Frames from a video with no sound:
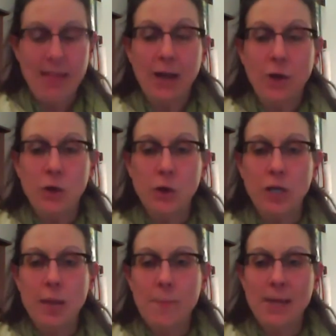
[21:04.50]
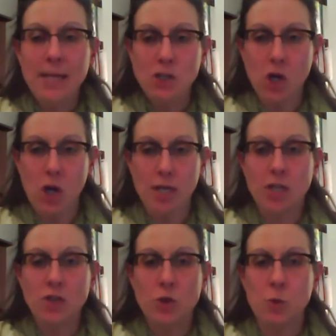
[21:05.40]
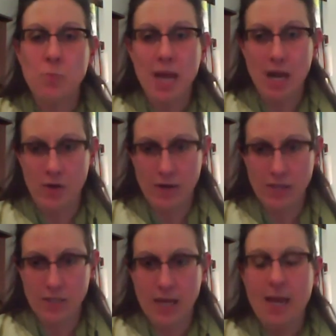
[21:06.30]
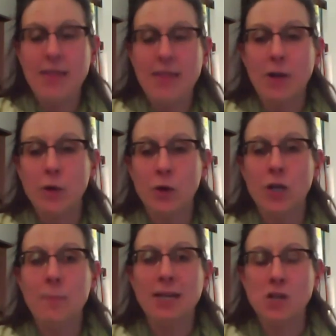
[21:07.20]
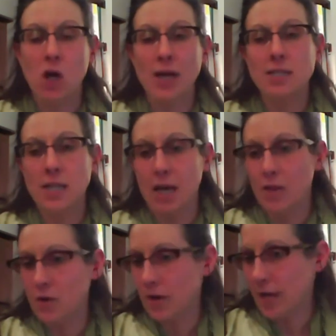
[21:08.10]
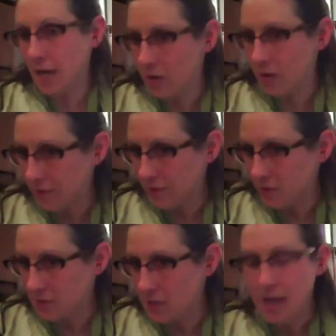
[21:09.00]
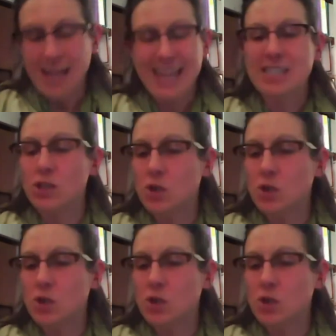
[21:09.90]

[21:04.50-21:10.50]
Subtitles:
that could be taught to parents, that could be taught to other caregivers. It's